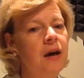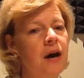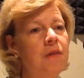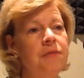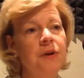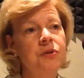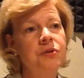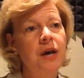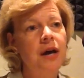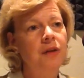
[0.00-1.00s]
Of
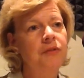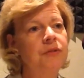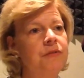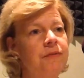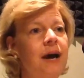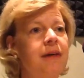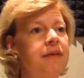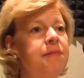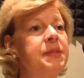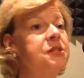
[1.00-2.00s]
those, 105
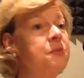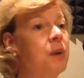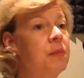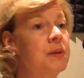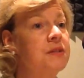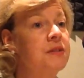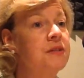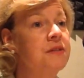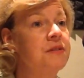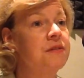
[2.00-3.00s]
have been small
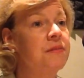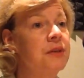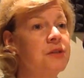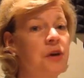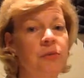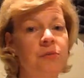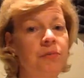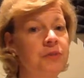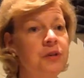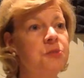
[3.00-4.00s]
businesses. So
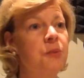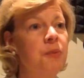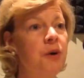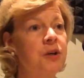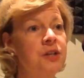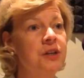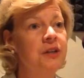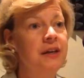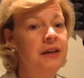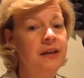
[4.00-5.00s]

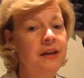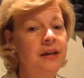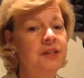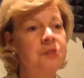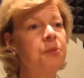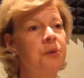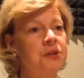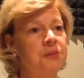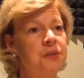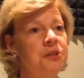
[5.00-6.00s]
disproportionately, a
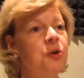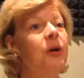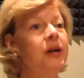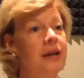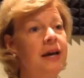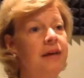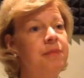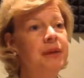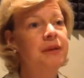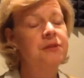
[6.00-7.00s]
disproportionate majority have
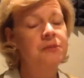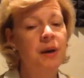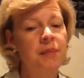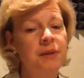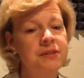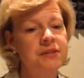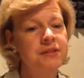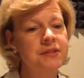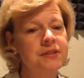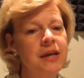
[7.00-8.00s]
been small
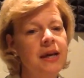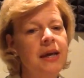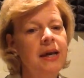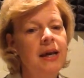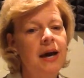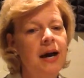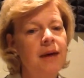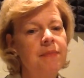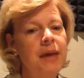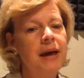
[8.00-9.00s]
businesses.
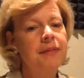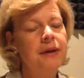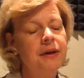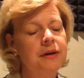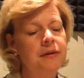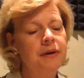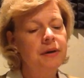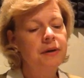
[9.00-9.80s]
And the